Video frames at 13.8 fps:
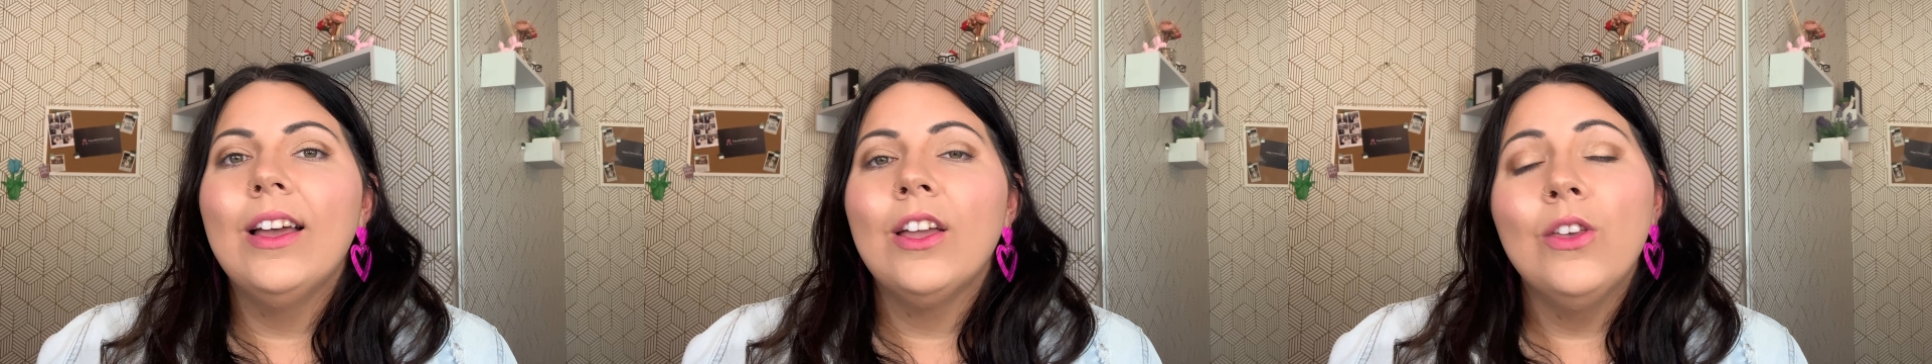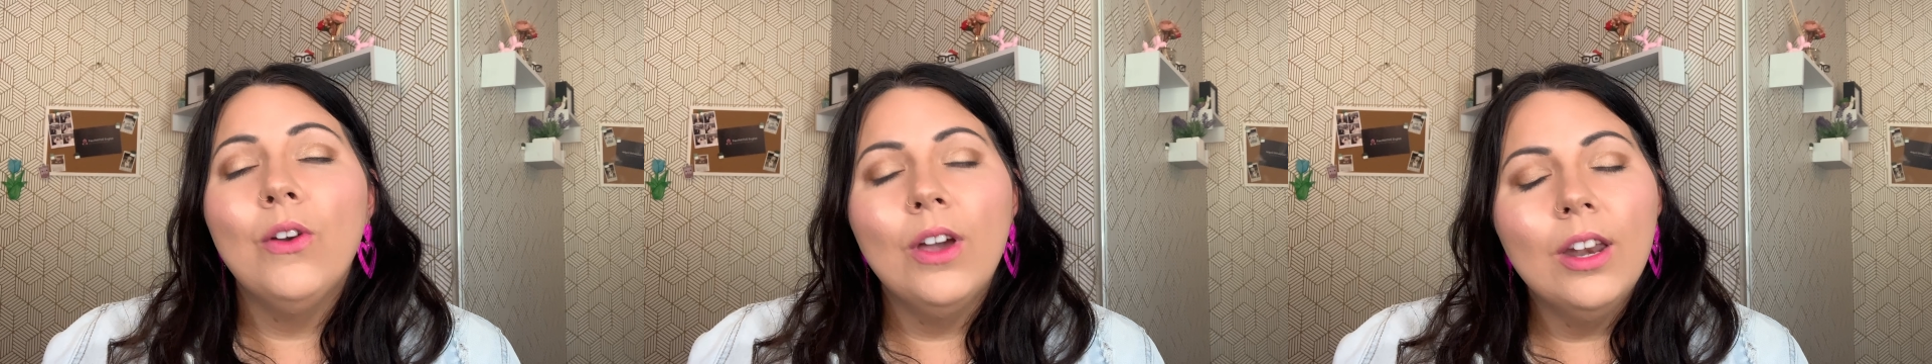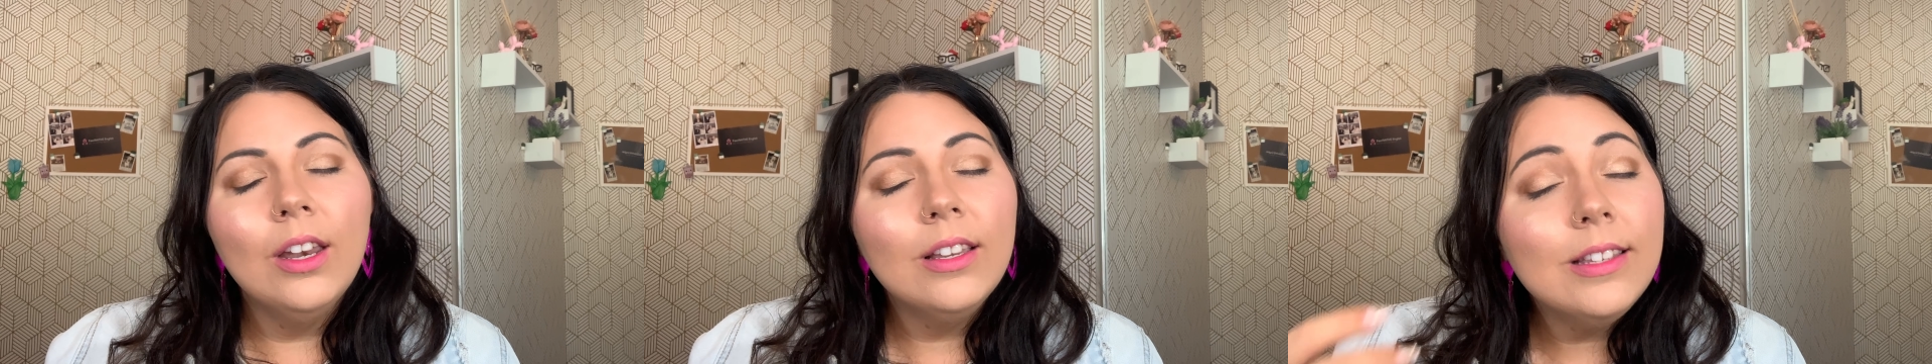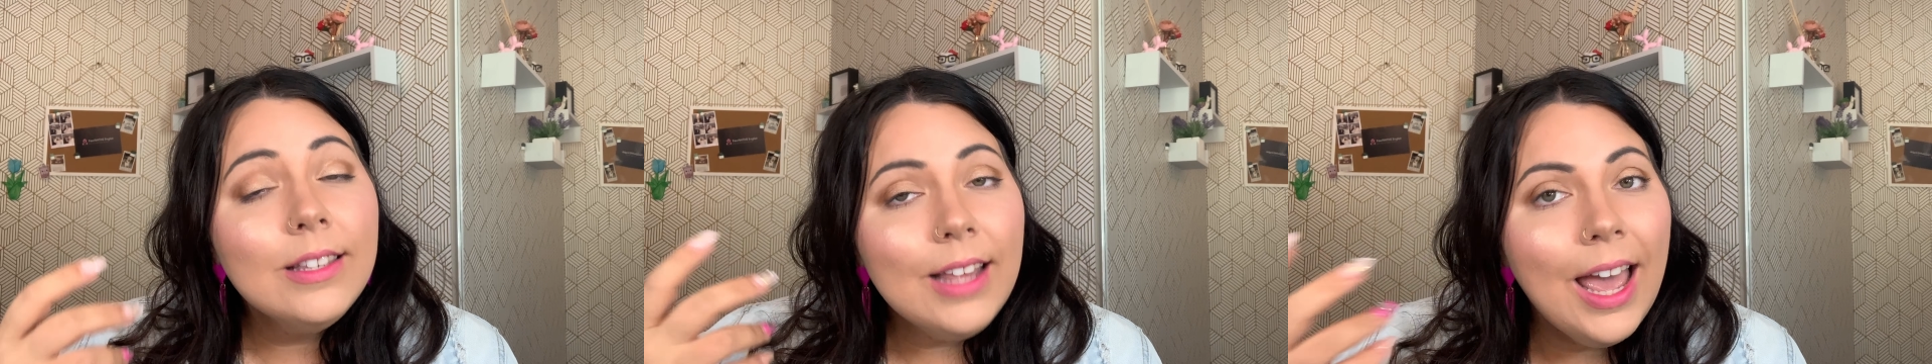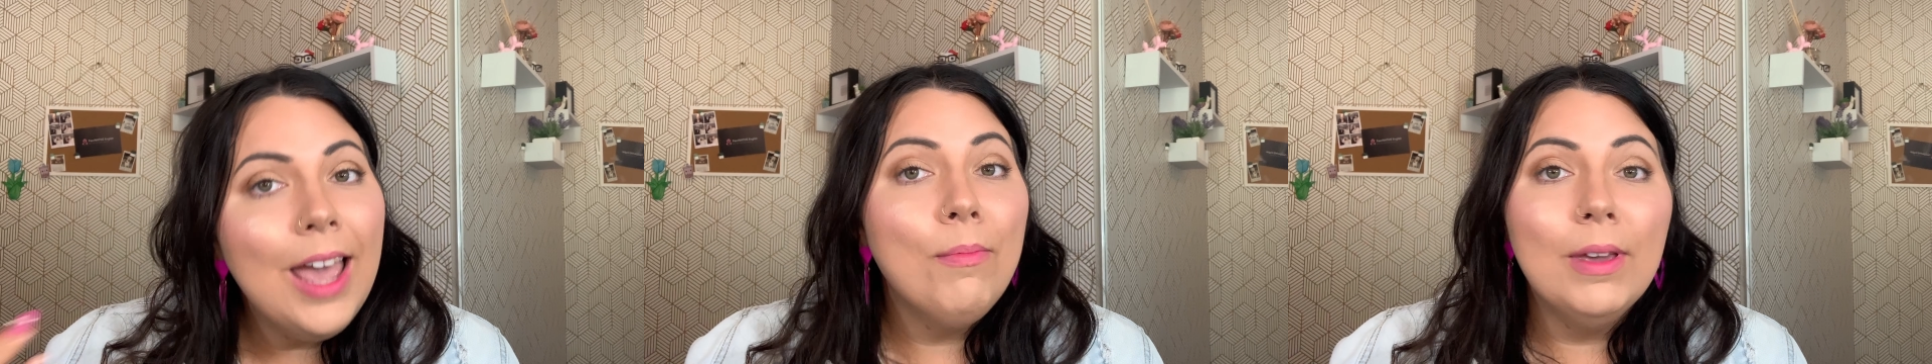you can
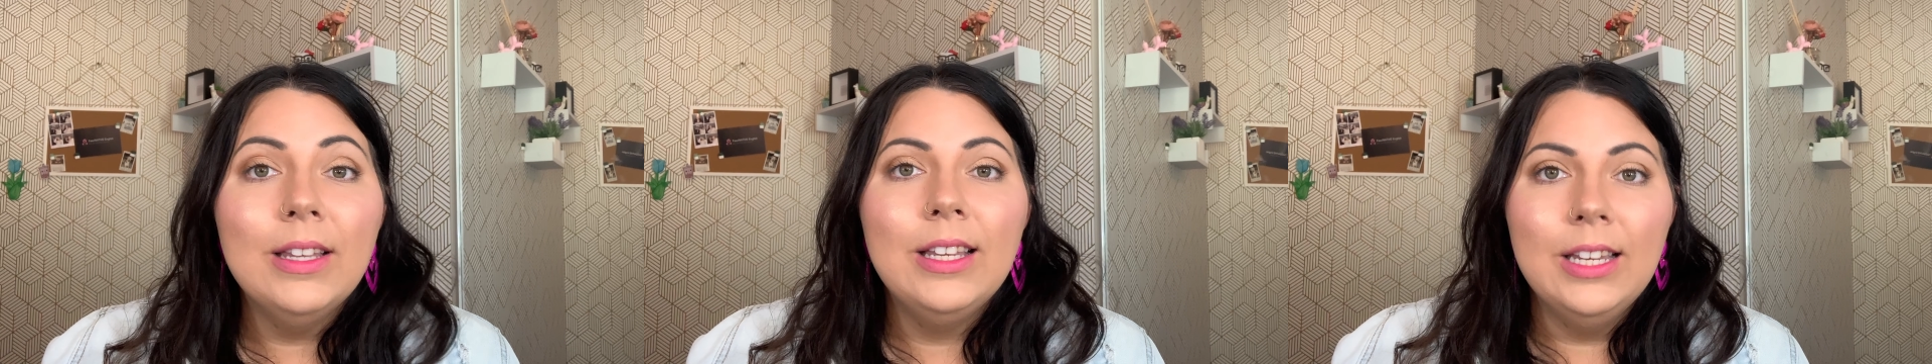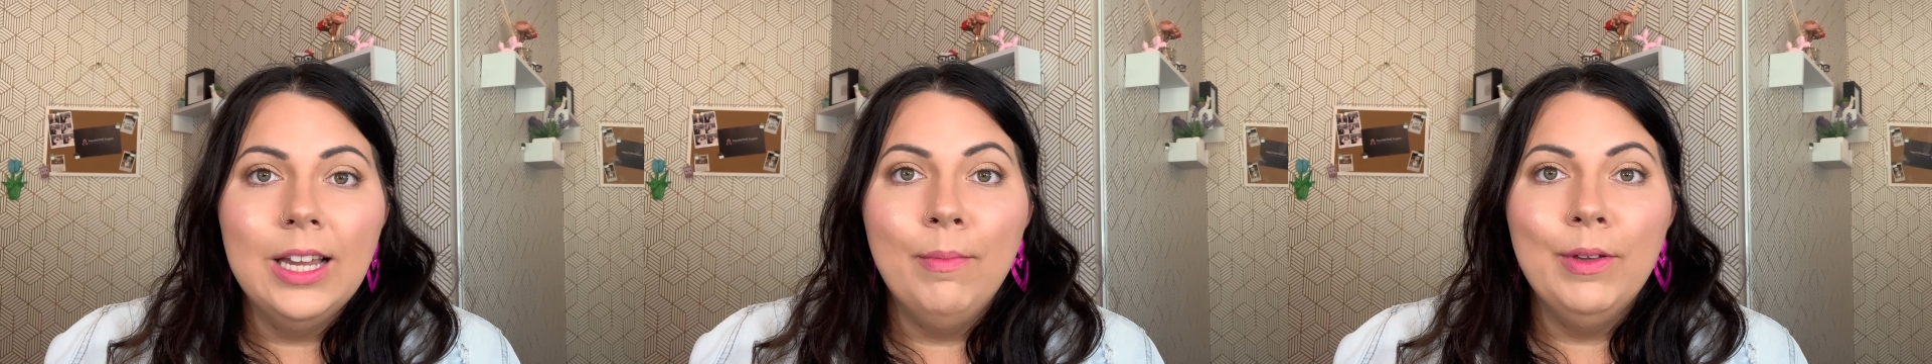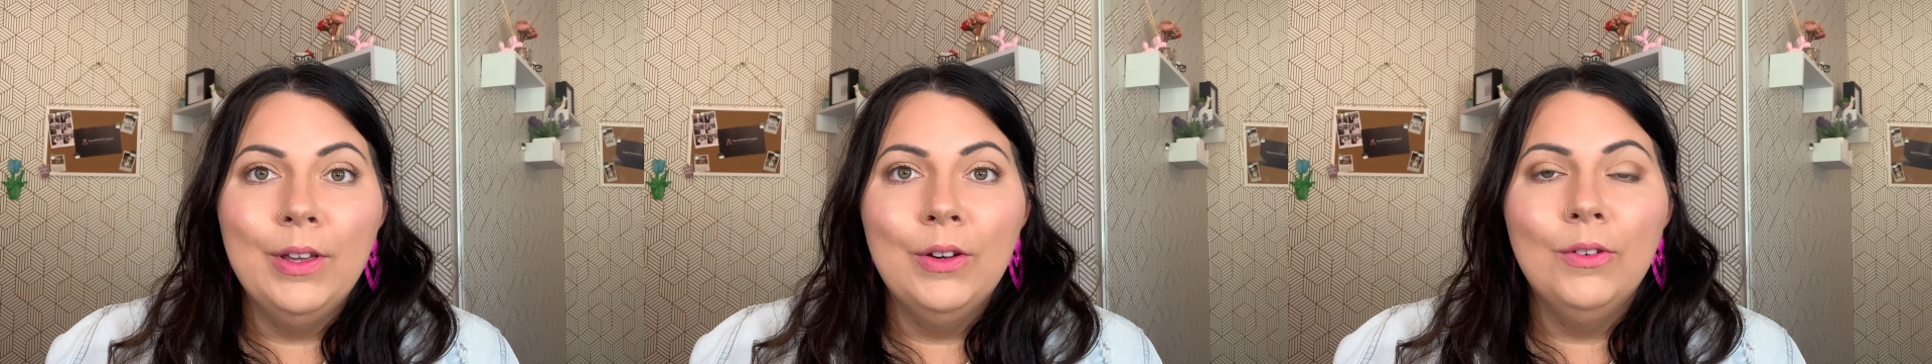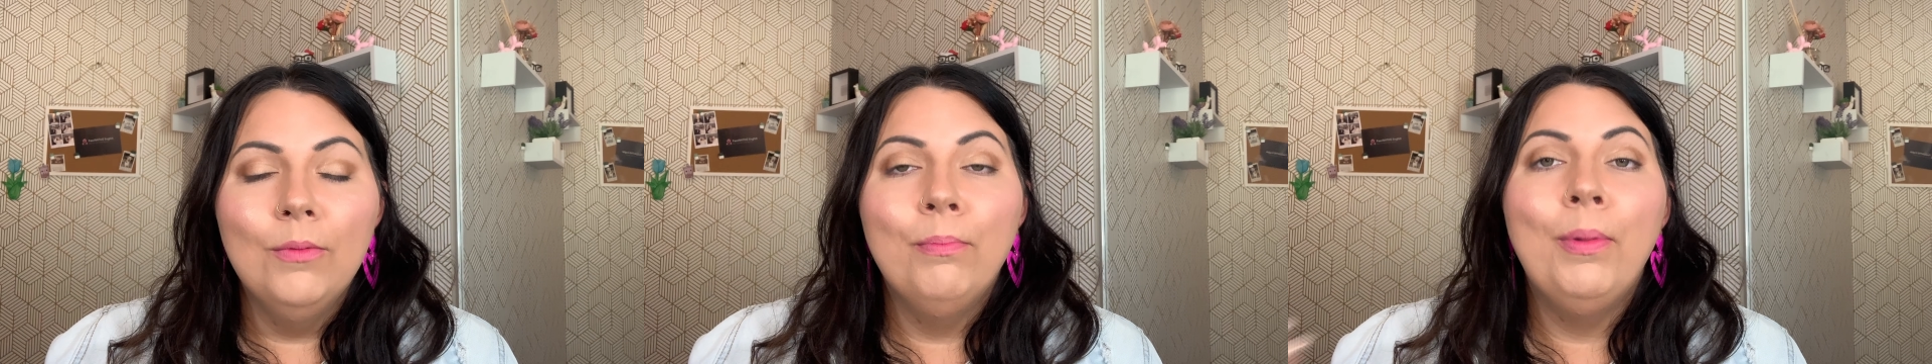say BTW,